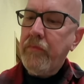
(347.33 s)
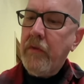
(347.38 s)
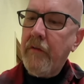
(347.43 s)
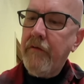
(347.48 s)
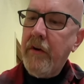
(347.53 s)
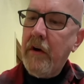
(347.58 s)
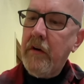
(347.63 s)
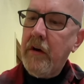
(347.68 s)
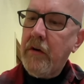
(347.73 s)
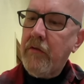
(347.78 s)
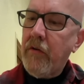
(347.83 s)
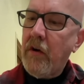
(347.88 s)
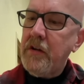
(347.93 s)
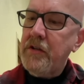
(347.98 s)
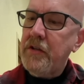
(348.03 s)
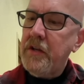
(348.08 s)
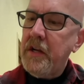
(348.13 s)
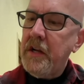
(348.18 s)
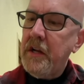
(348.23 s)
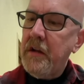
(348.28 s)
Very
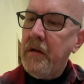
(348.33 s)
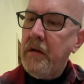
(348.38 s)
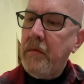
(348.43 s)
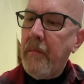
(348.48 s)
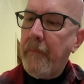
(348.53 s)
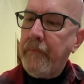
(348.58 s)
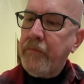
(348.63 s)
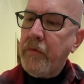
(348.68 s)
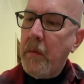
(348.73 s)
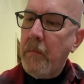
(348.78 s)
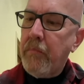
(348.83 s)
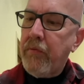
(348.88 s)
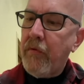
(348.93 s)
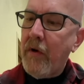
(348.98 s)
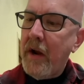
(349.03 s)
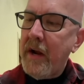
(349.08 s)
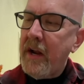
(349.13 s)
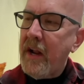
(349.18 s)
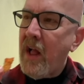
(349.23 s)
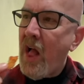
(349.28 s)
crunchy
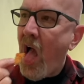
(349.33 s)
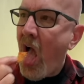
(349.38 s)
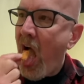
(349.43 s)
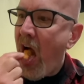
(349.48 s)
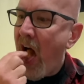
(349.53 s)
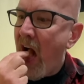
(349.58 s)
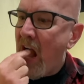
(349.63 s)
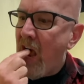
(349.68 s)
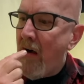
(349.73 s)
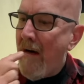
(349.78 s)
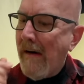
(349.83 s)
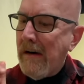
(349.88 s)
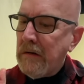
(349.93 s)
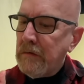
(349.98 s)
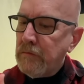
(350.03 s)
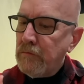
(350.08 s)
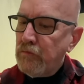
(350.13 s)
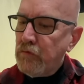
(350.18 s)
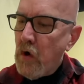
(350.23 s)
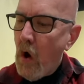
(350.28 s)
breading.
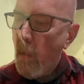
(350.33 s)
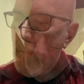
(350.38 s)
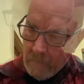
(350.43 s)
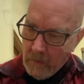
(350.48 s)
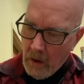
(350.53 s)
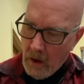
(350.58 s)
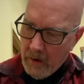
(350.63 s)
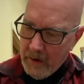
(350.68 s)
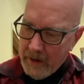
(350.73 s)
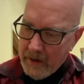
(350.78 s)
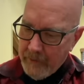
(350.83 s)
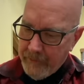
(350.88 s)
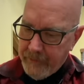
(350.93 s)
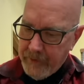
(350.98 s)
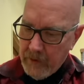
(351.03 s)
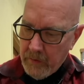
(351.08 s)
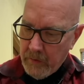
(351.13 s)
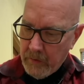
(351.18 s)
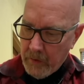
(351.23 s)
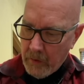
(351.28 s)
I'm gonna get a
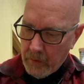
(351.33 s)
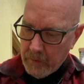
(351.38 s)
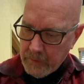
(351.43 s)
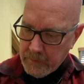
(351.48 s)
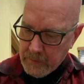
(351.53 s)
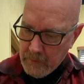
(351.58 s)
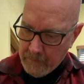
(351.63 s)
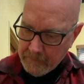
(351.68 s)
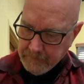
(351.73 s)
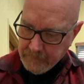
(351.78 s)
few of those.